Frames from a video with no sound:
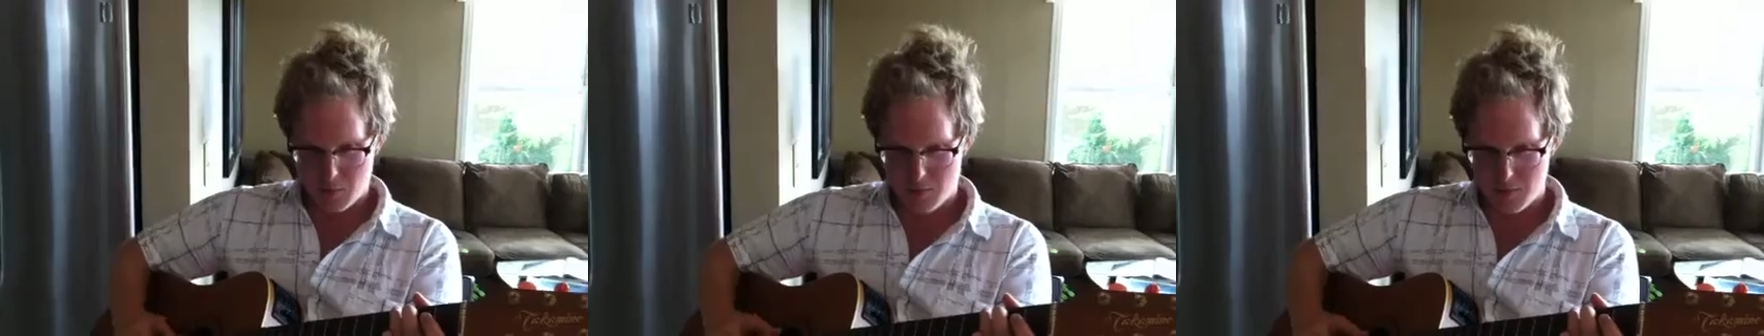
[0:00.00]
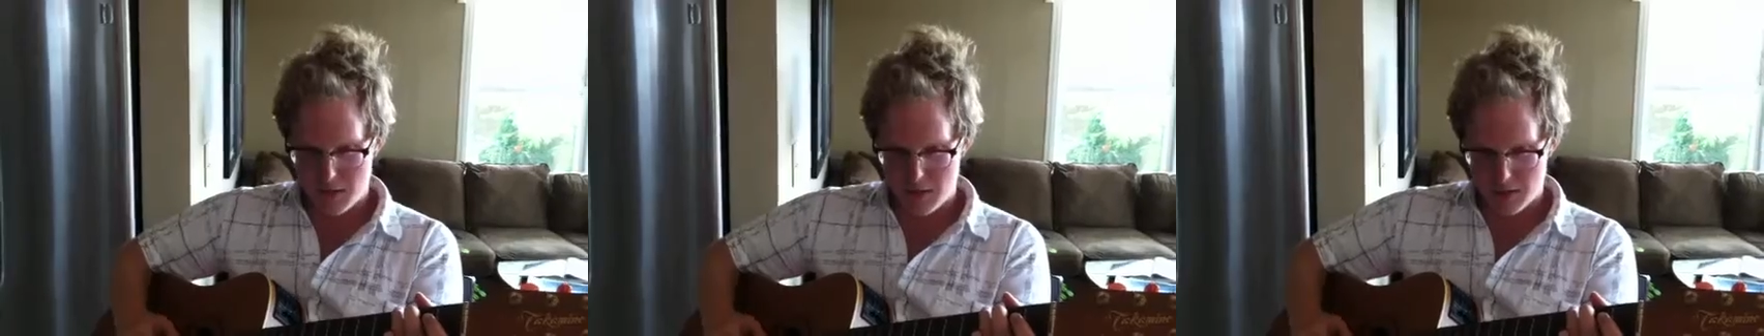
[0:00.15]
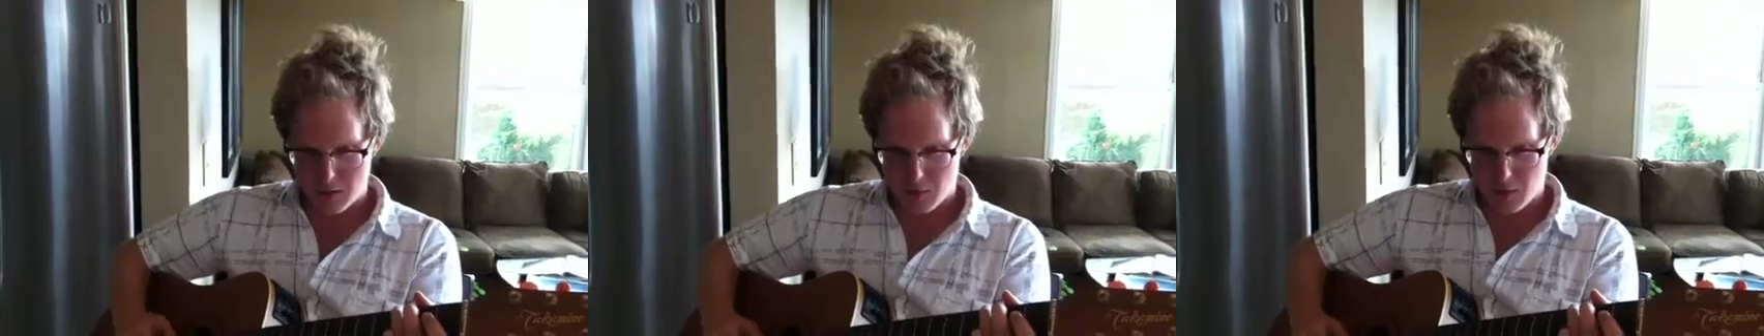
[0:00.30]

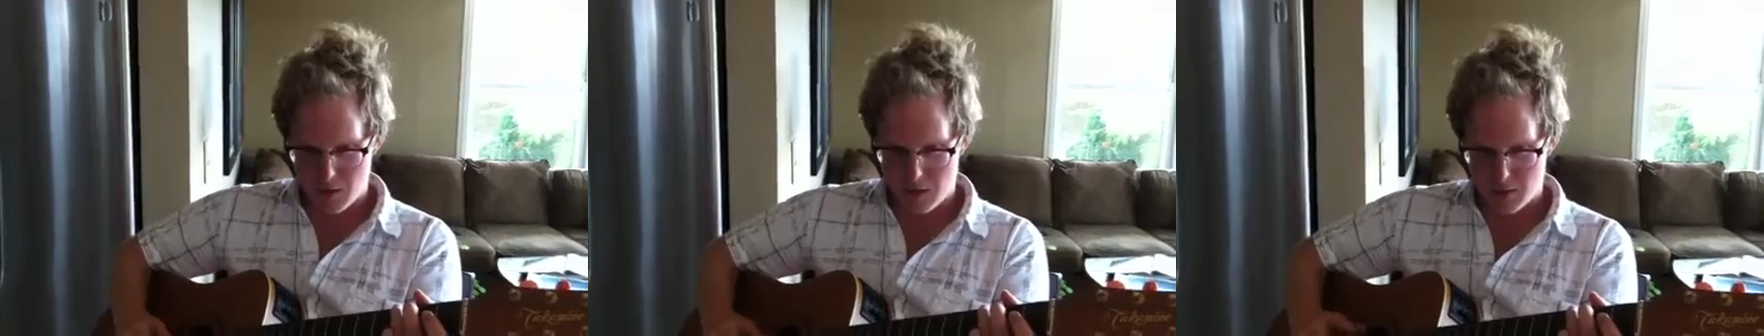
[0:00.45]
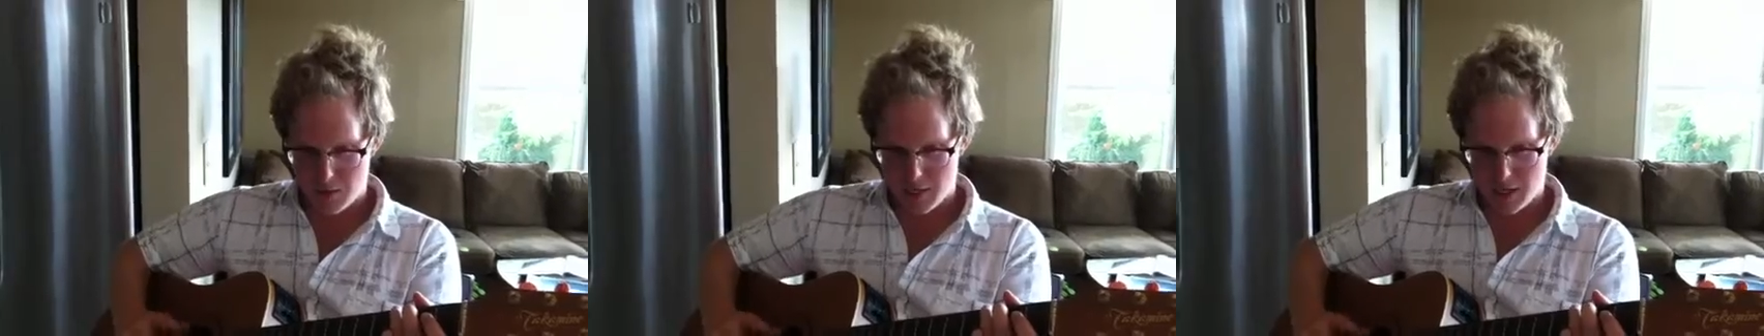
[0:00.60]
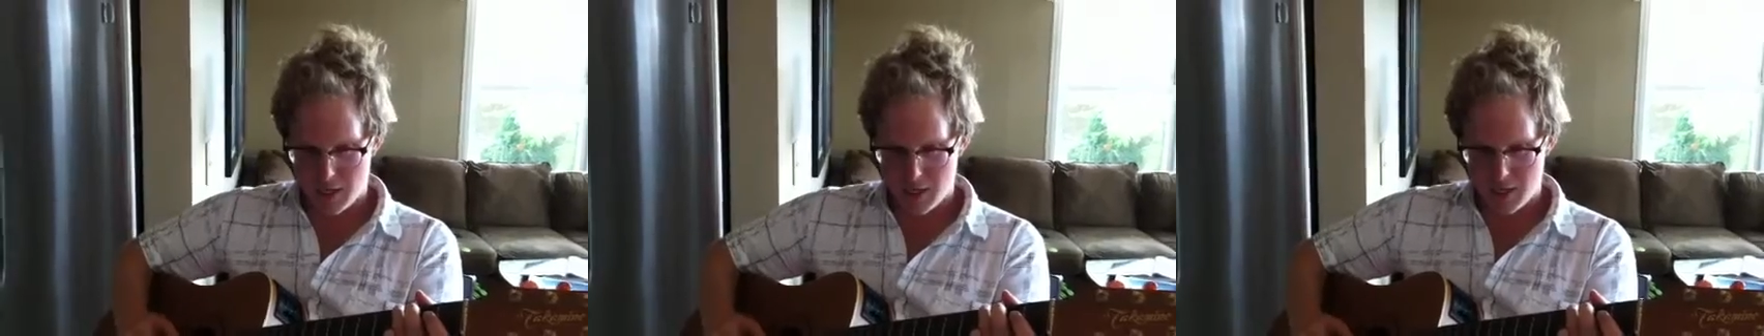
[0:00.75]
puka maka
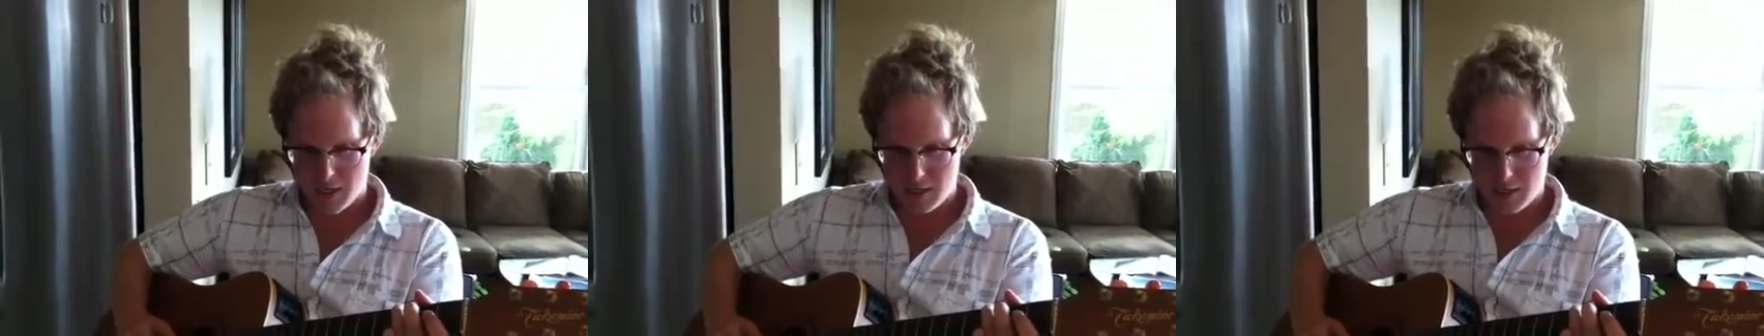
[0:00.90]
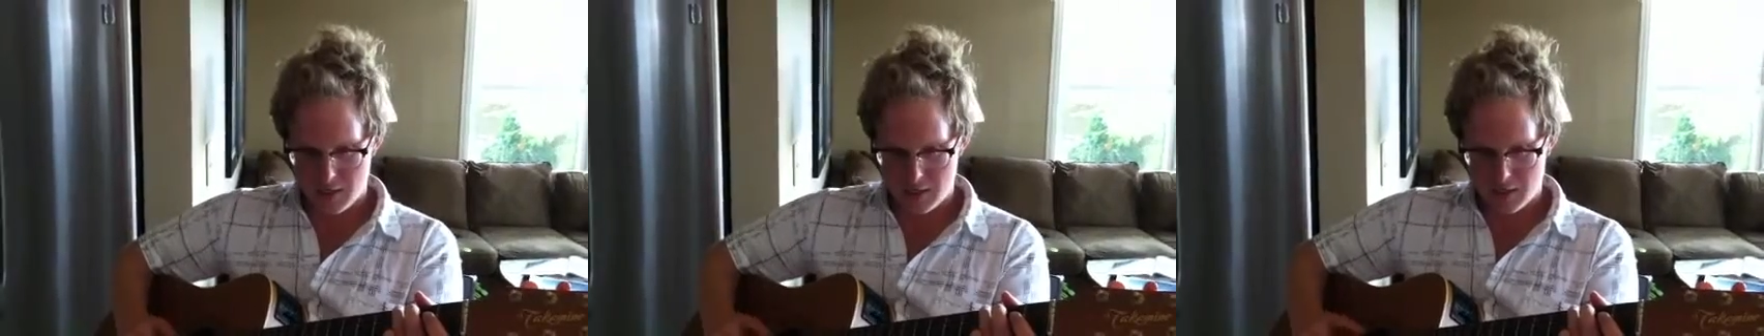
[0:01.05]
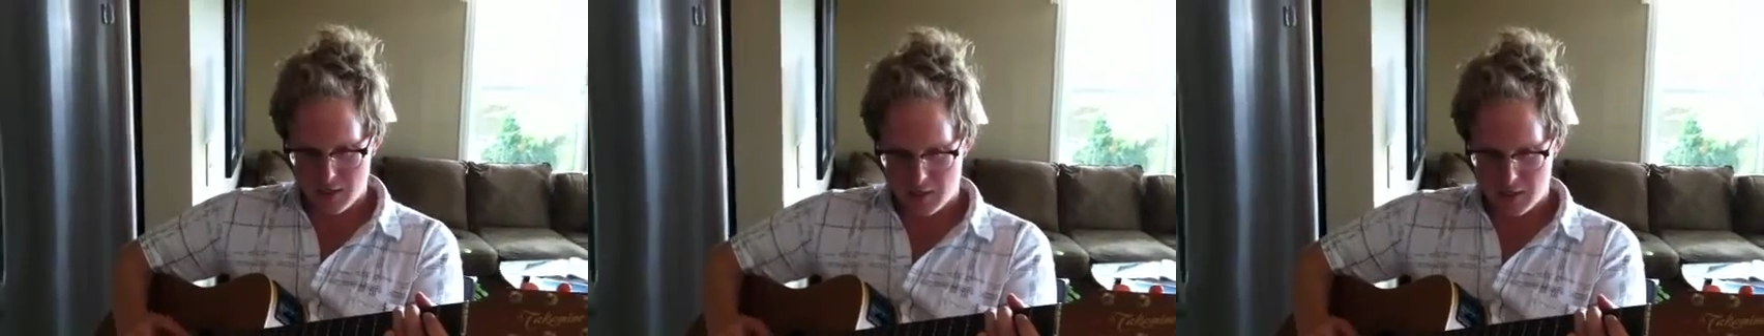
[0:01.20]
wawahini.
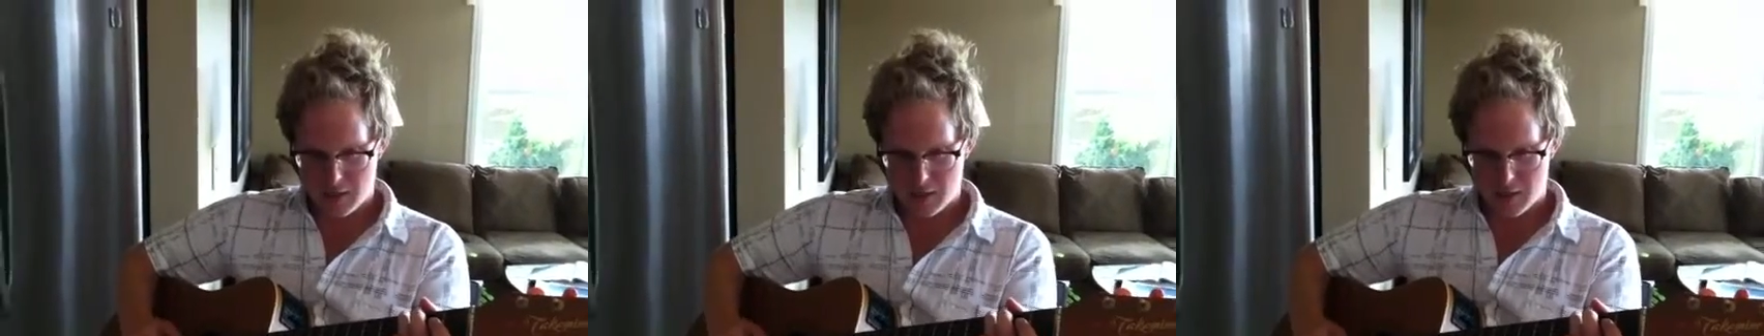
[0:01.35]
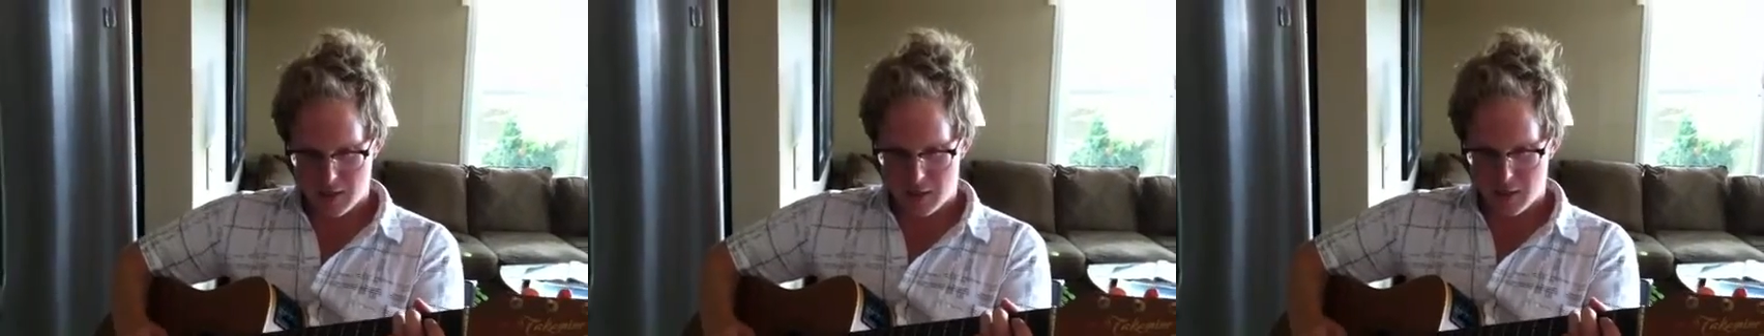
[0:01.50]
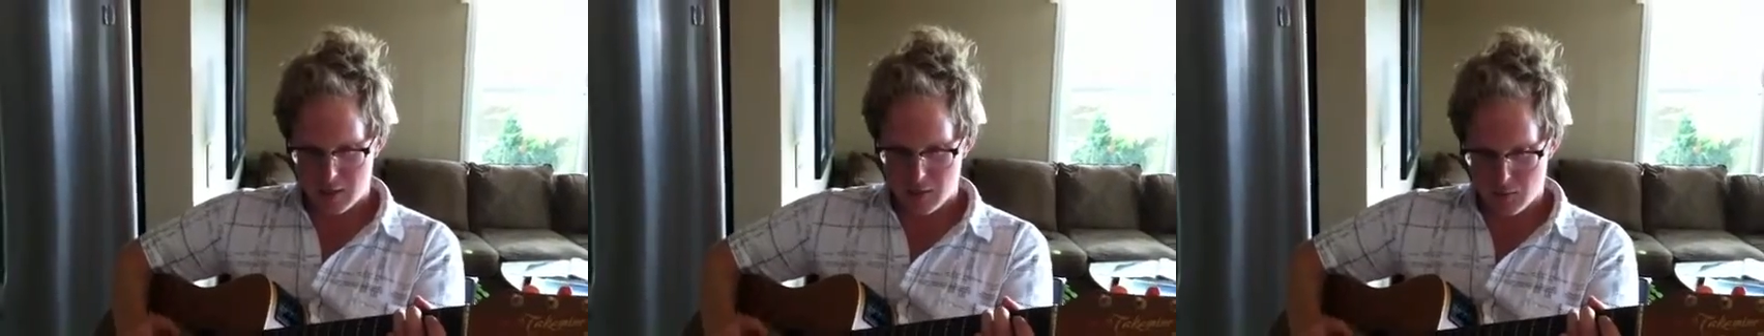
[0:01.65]

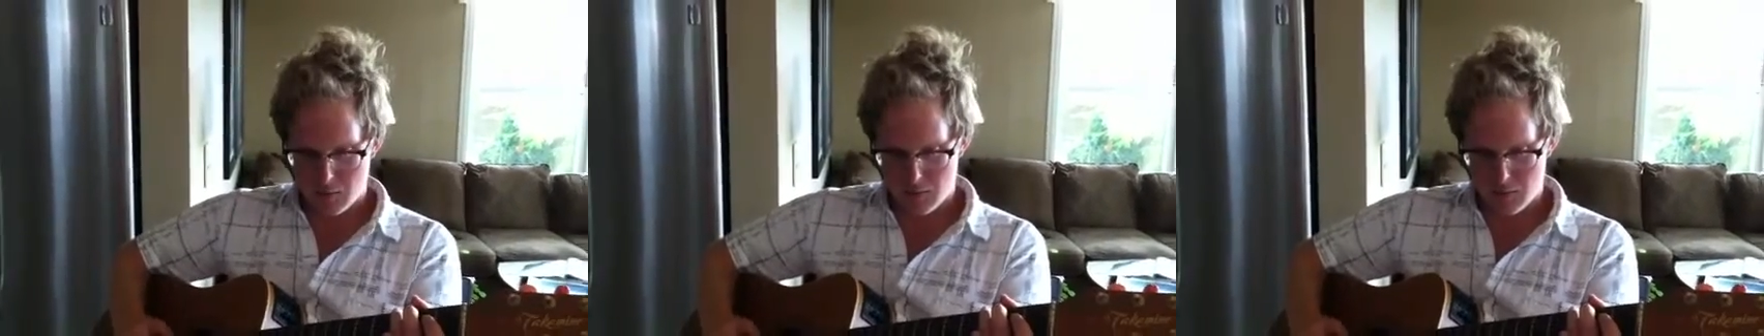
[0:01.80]
All